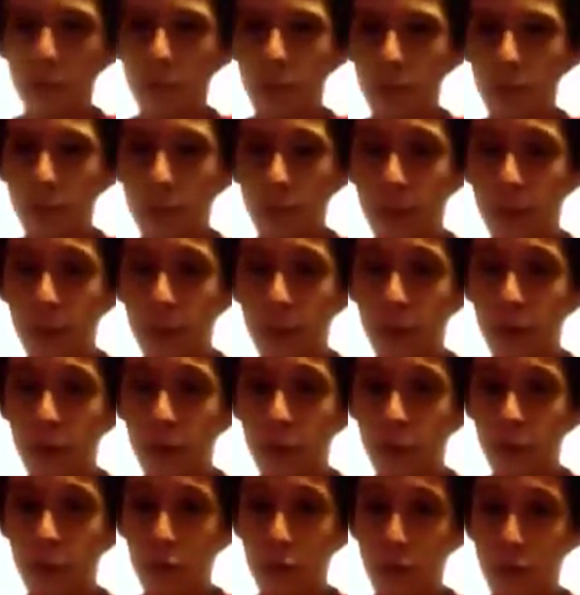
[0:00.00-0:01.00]
want to buy it,
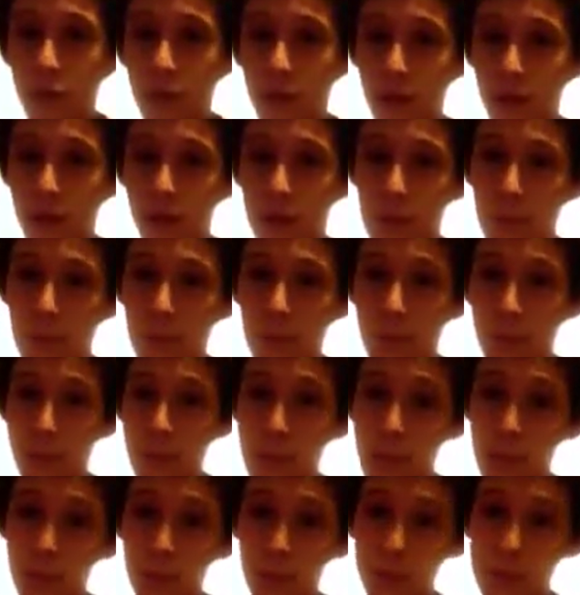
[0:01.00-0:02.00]
go to
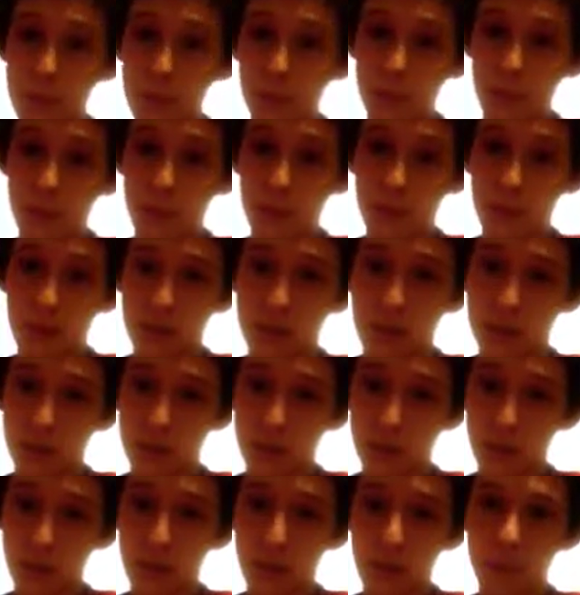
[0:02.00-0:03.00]

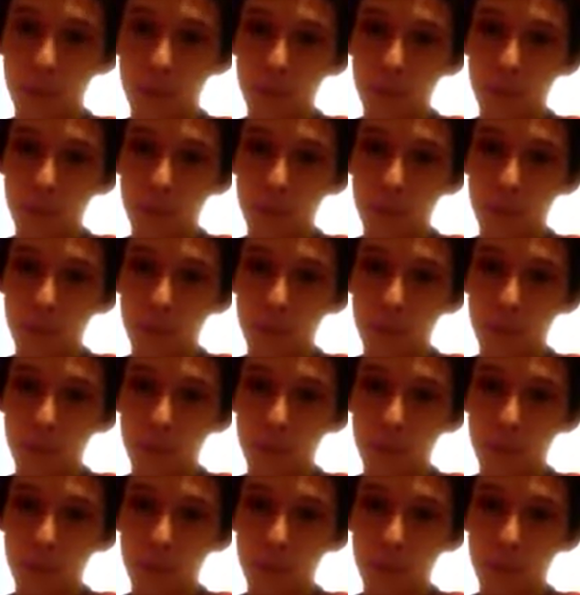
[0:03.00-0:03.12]
Amazon.com,